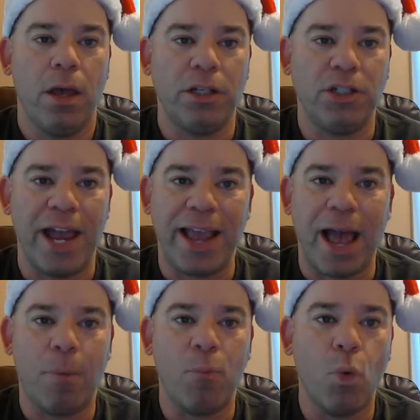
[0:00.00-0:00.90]
To check
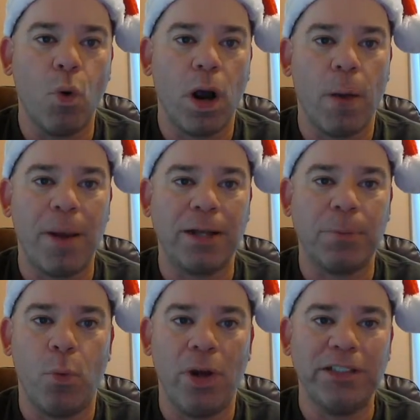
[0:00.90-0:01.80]
out more about
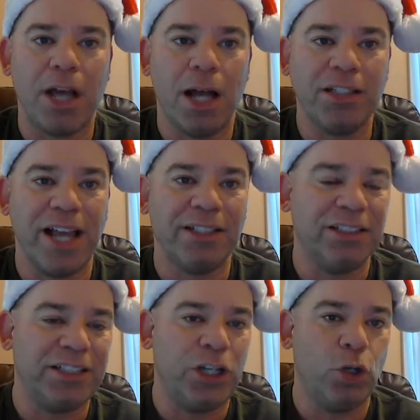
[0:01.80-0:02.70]
the points contest
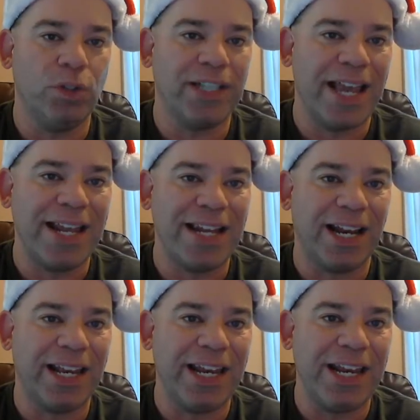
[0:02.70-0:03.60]
and see who's in the
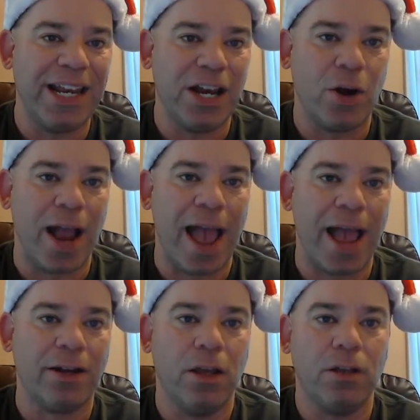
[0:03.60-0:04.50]
lead here
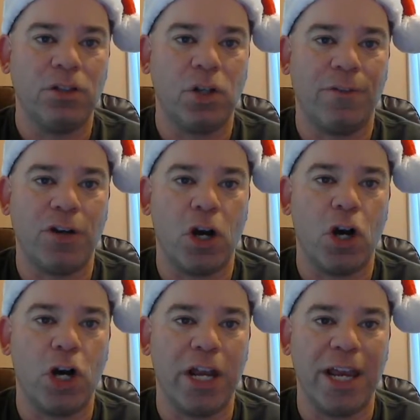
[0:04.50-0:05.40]
at Surf to
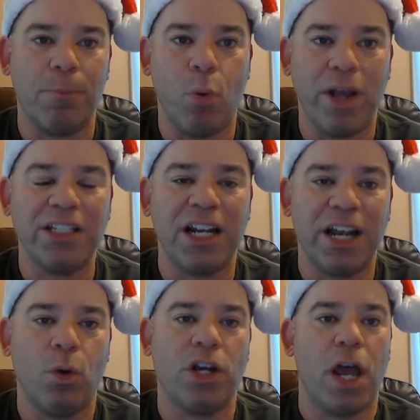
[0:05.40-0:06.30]
Earn in points,
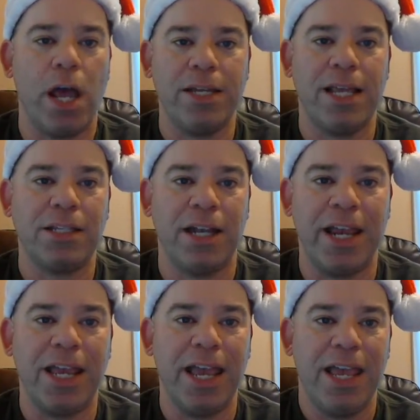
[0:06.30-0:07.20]
click on the contest
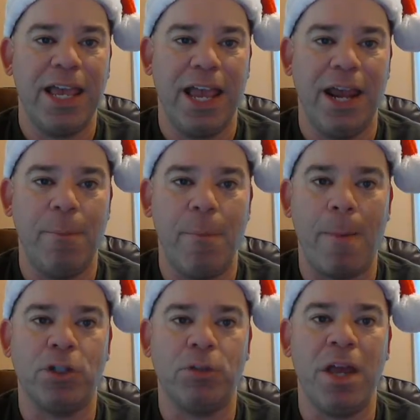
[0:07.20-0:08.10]
link in the
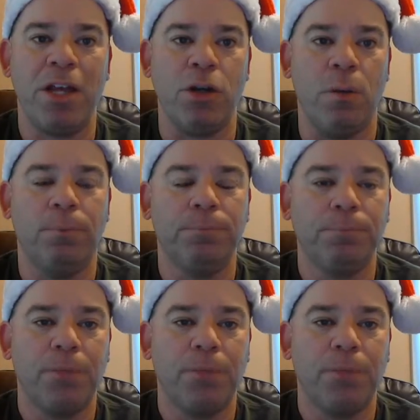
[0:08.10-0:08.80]
members menu.